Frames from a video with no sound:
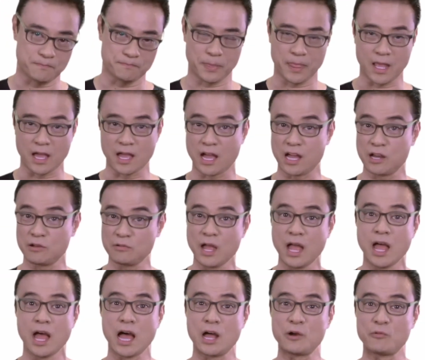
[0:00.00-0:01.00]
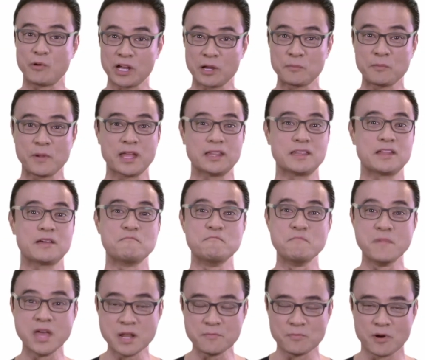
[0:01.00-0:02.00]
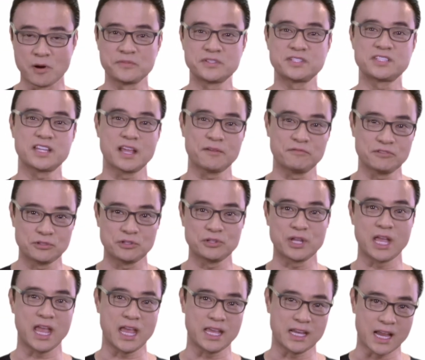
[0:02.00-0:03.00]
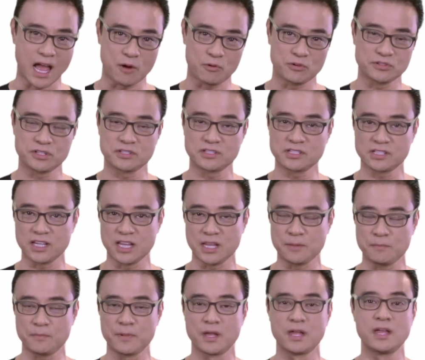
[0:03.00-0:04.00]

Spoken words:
Now, I recommend minimum 7 to 8 hours of sleep